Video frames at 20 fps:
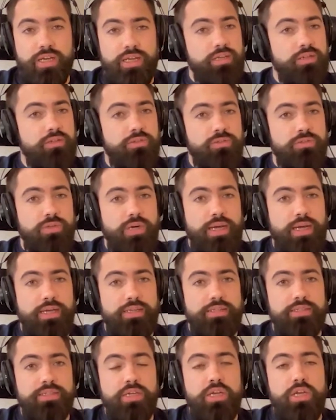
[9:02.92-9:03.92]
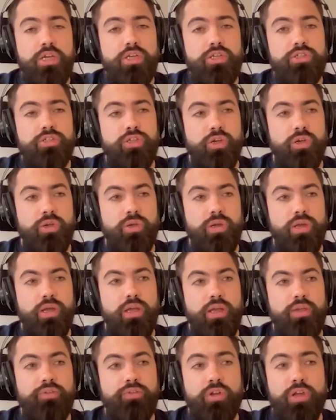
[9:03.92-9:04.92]
in Google Ads. So
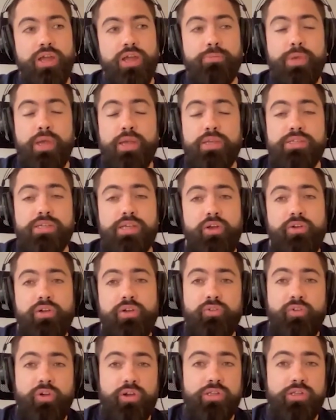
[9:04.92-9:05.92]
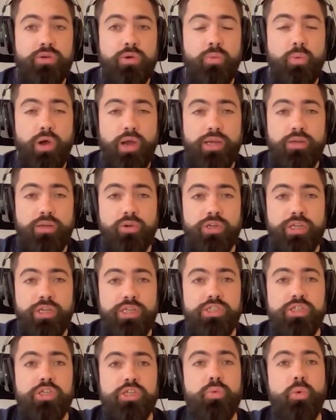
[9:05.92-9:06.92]
if your campaigns are currently running to a wide
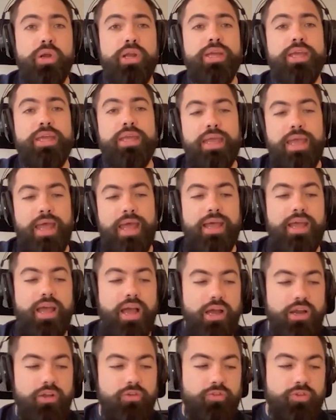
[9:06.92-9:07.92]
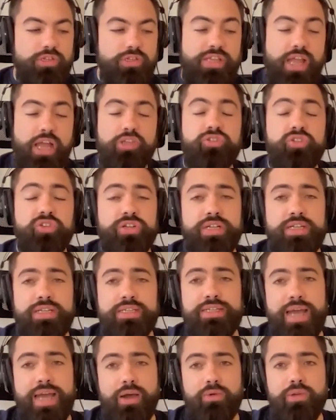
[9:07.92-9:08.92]
audience and you want to start drilling
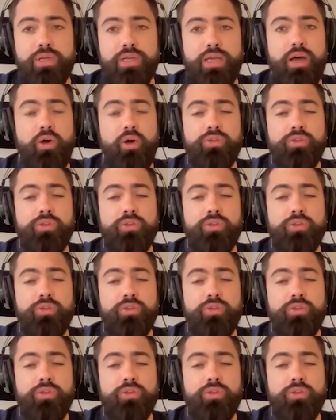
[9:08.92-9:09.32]
down